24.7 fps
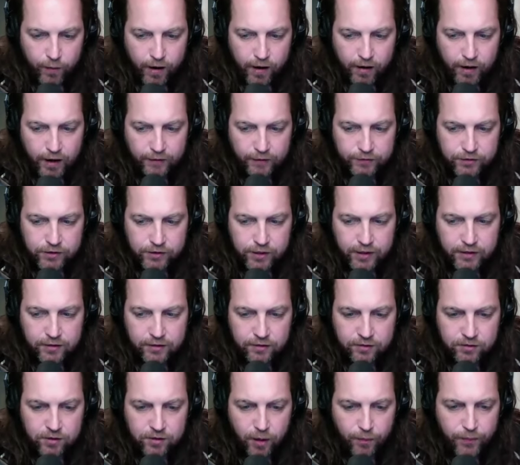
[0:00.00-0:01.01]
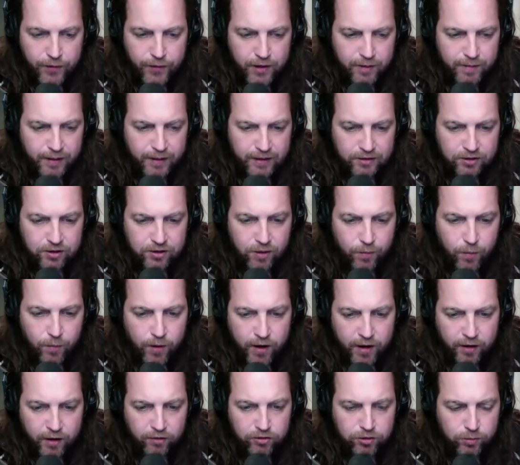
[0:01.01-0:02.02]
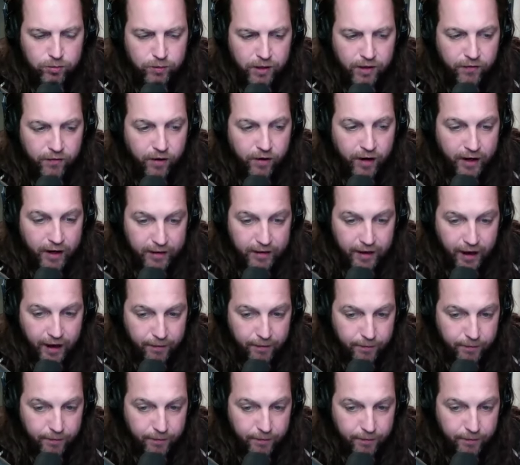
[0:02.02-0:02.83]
I've said something about someone else or whatever, and